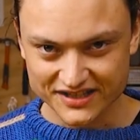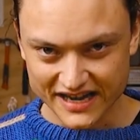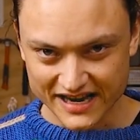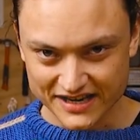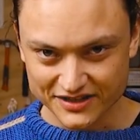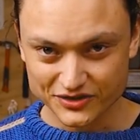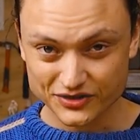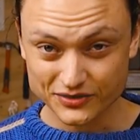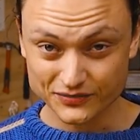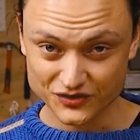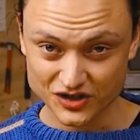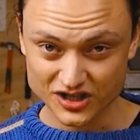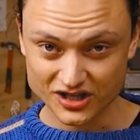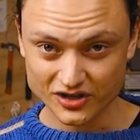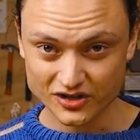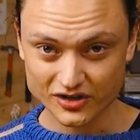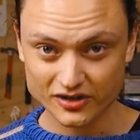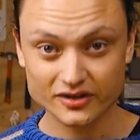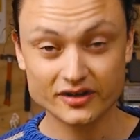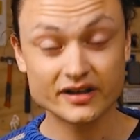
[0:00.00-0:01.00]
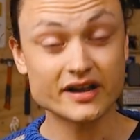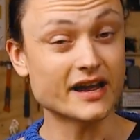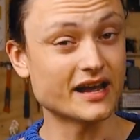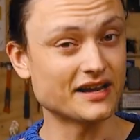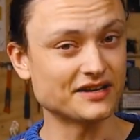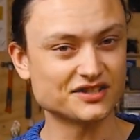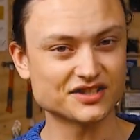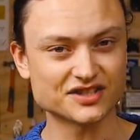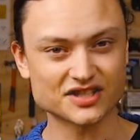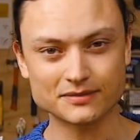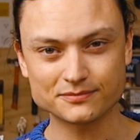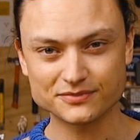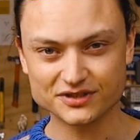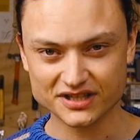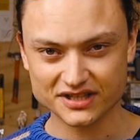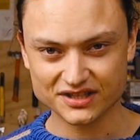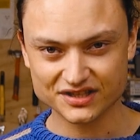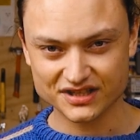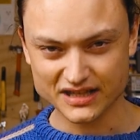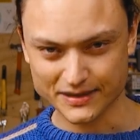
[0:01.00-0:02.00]
standards of G-code, and some
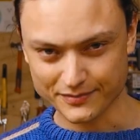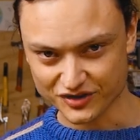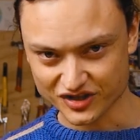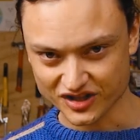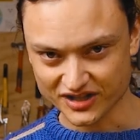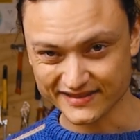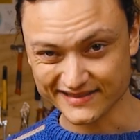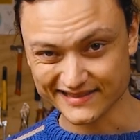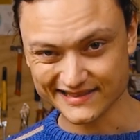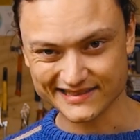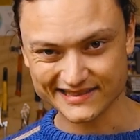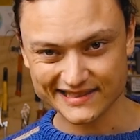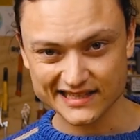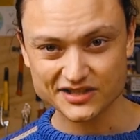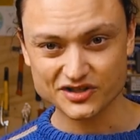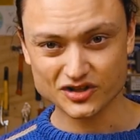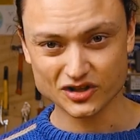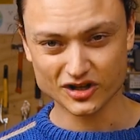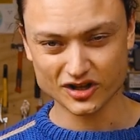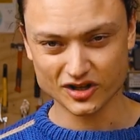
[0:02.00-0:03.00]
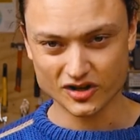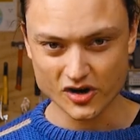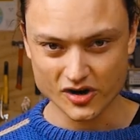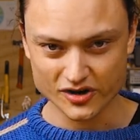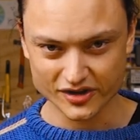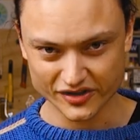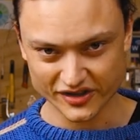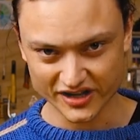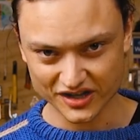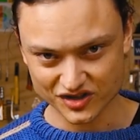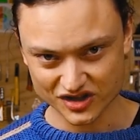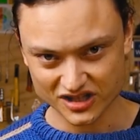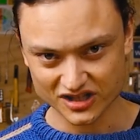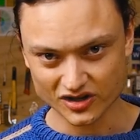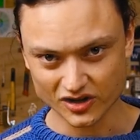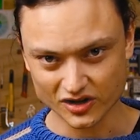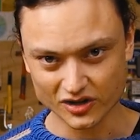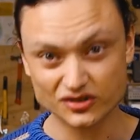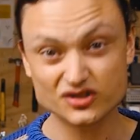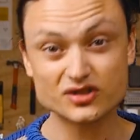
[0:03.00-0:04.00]
CNC machines insist on encoding their
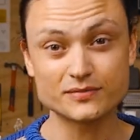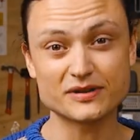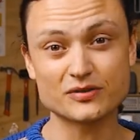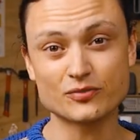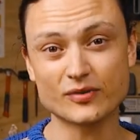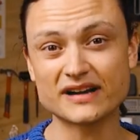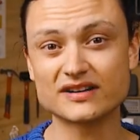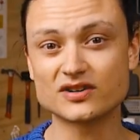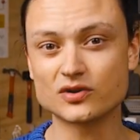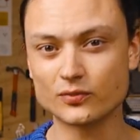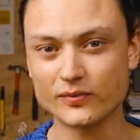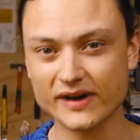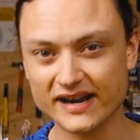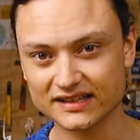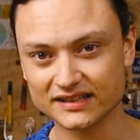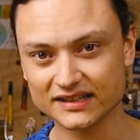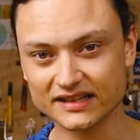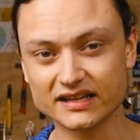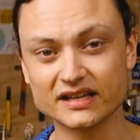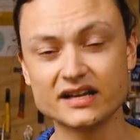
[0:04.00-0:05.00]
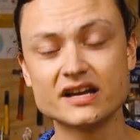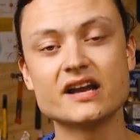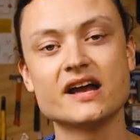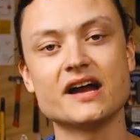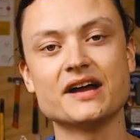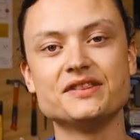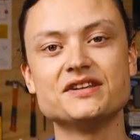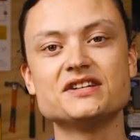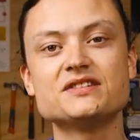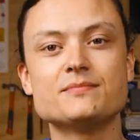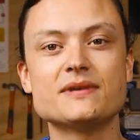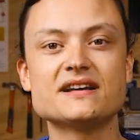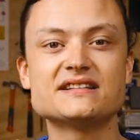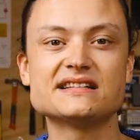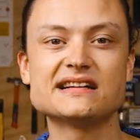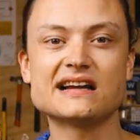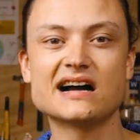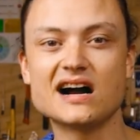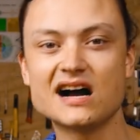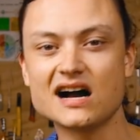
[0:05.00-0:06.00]
G-code to be read correctly, and this makes
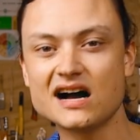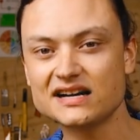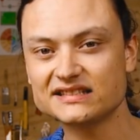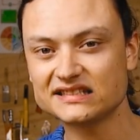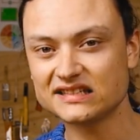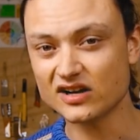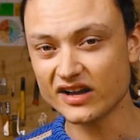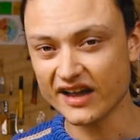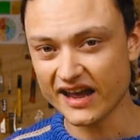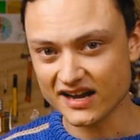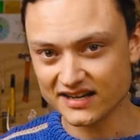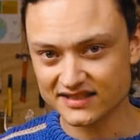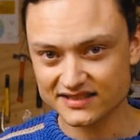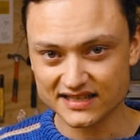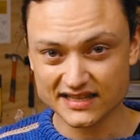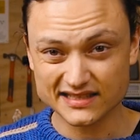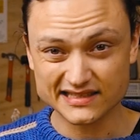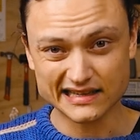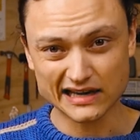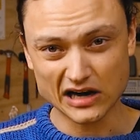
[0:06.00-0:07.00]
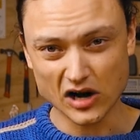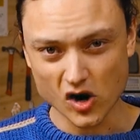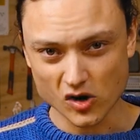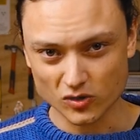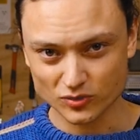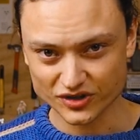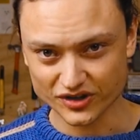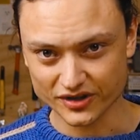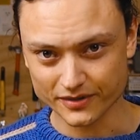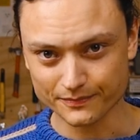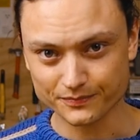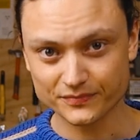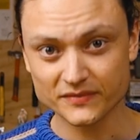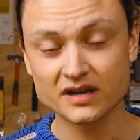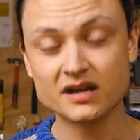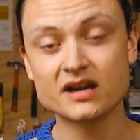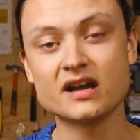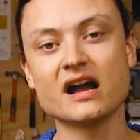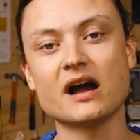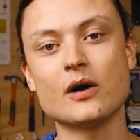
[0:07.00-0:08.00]
it hard to access and alter them.
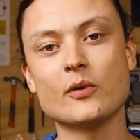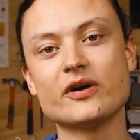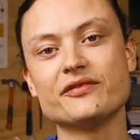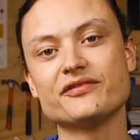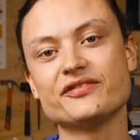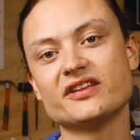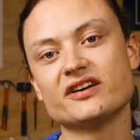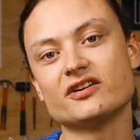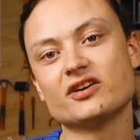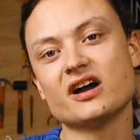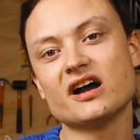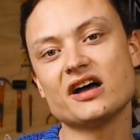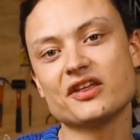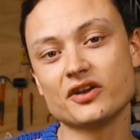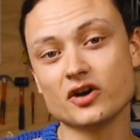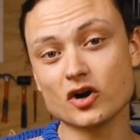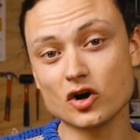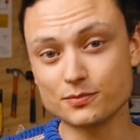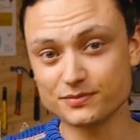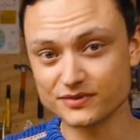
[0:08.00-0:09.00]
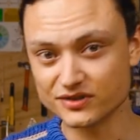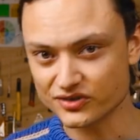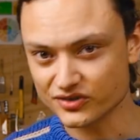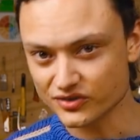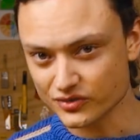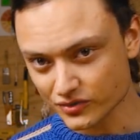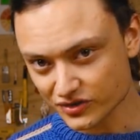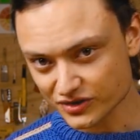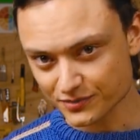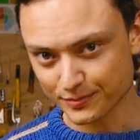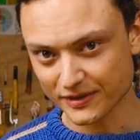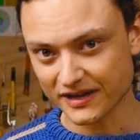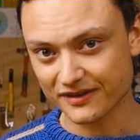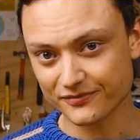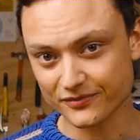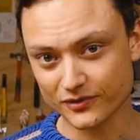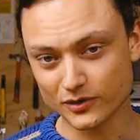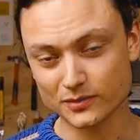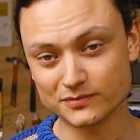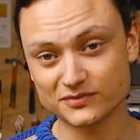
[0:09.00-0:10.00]
However, there are other open source
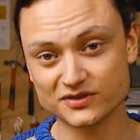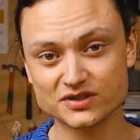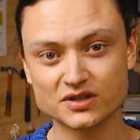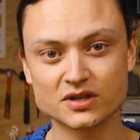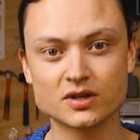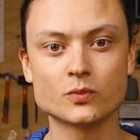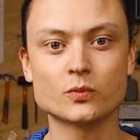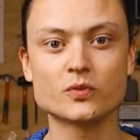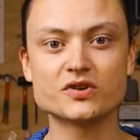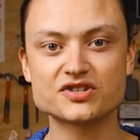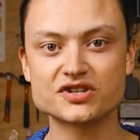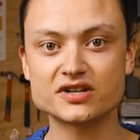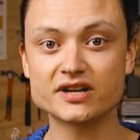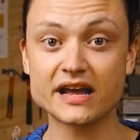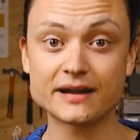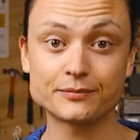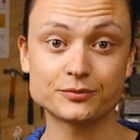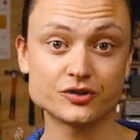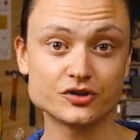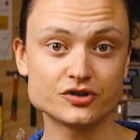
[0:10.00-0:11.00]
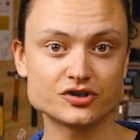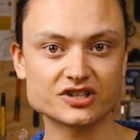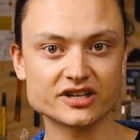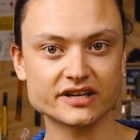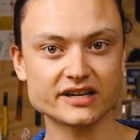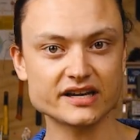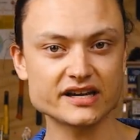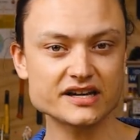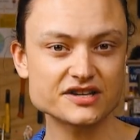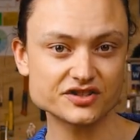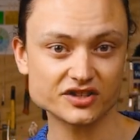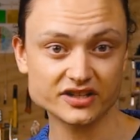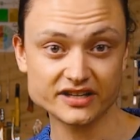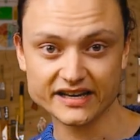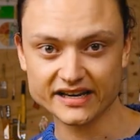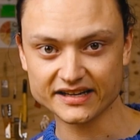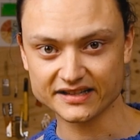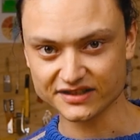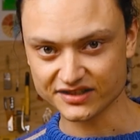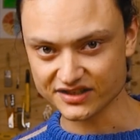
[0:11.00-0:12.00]
platforms which enable you to easily
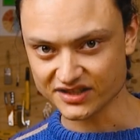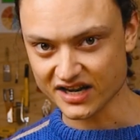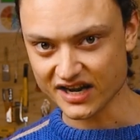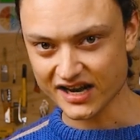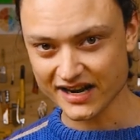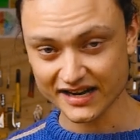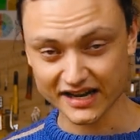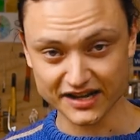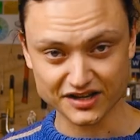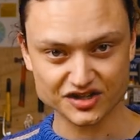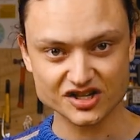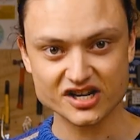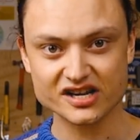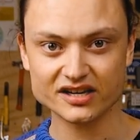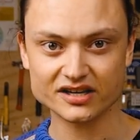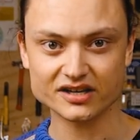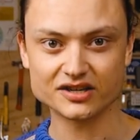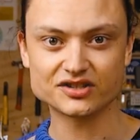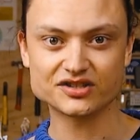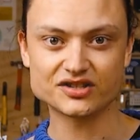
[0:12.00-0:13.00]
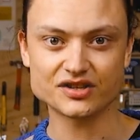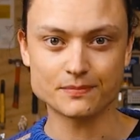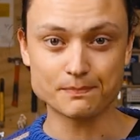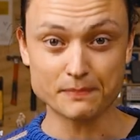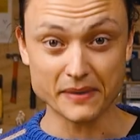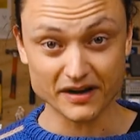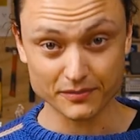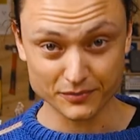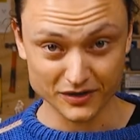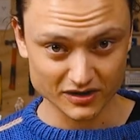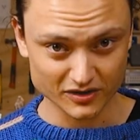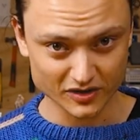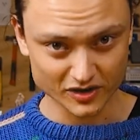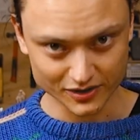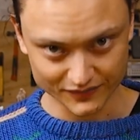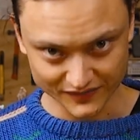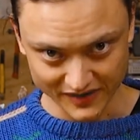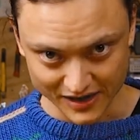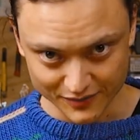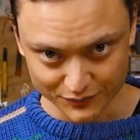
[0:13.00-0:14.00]
get inside and tinker to the betterment
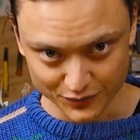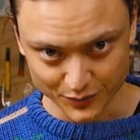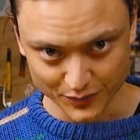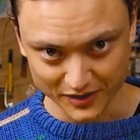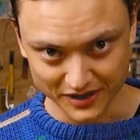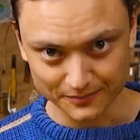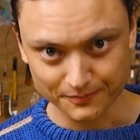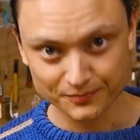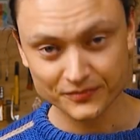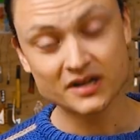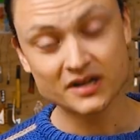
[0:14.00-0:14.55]
of everyone.